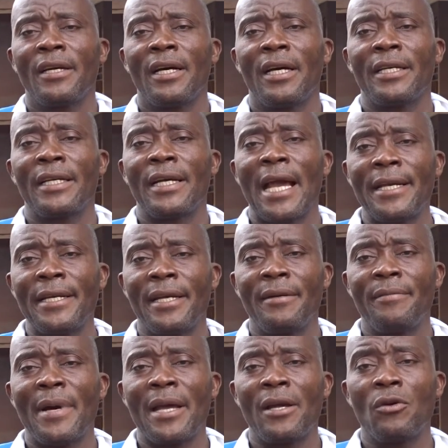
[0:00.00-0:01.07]
and
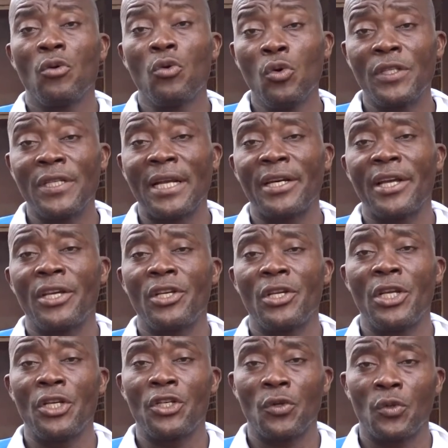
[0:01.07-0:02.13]
guided by rules and
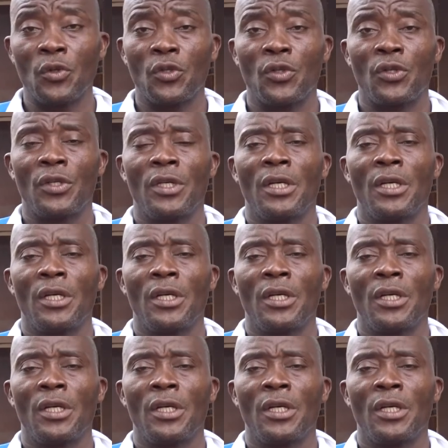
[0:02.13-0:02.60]
regulations.